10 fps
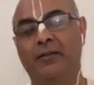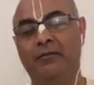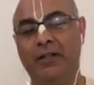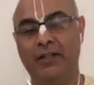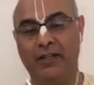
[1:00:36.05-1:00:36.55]

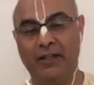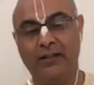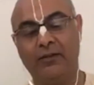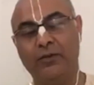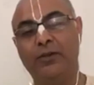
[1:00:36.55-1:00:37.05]
but they are
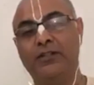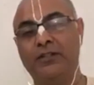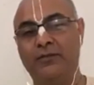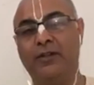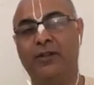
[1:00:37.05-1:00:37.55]
glories
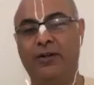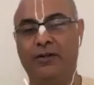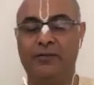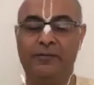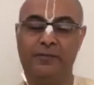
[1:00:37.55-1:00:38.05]
of the Lord.